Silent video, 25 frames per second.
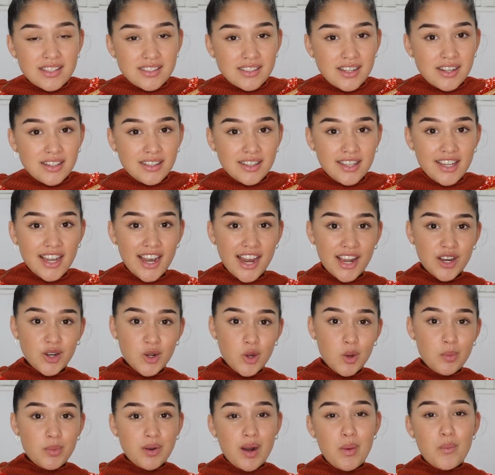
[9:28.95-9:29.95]
It's ugly, I
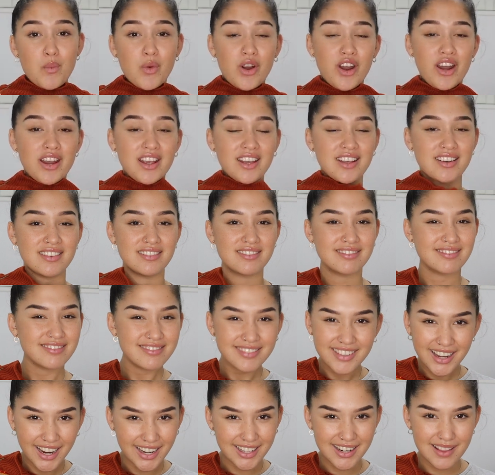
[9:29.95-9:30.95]
know, but I'm wearing it.
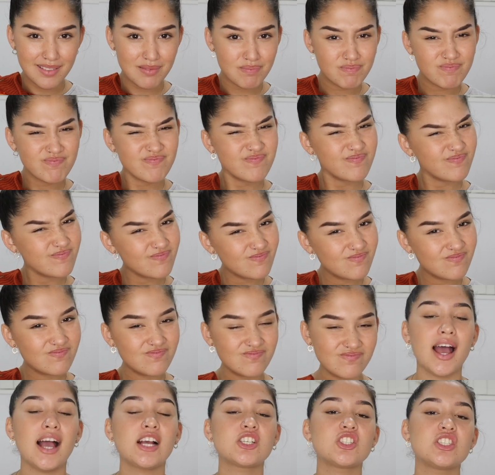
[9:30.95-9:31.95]
Kind of.
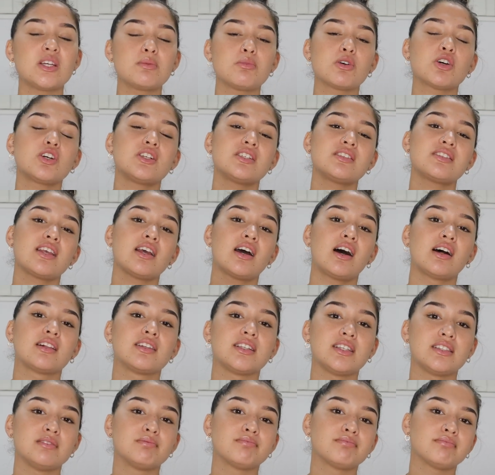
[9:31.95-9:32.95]
Actually, I'm not gonna say
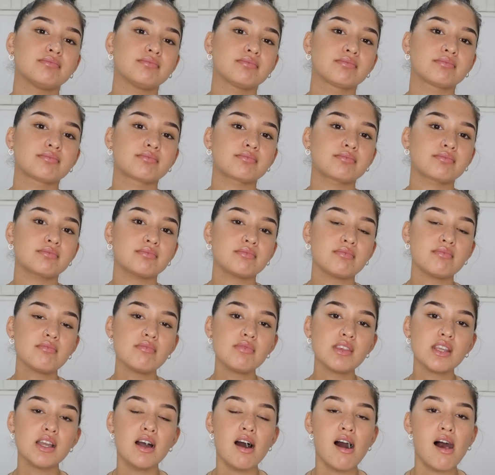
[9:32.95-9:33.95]
ugly.
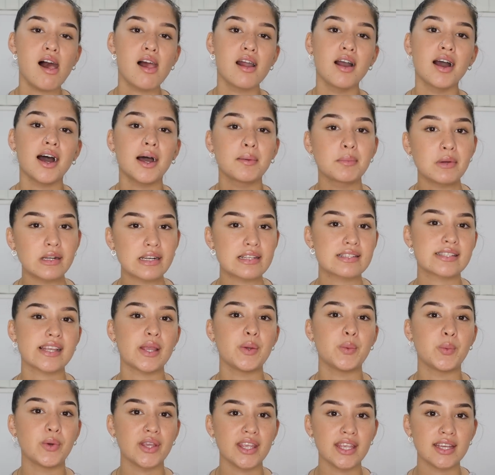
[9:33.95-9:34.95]
I'm gonna
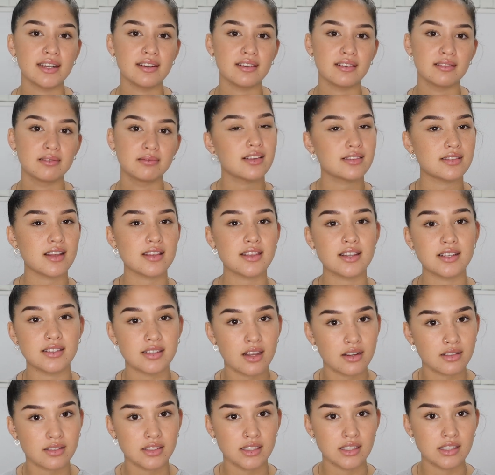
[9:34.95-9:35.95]
say weird, because nothing's
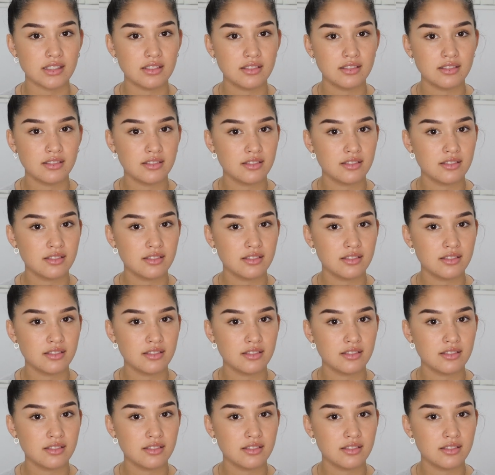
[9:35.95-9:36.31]
ugly.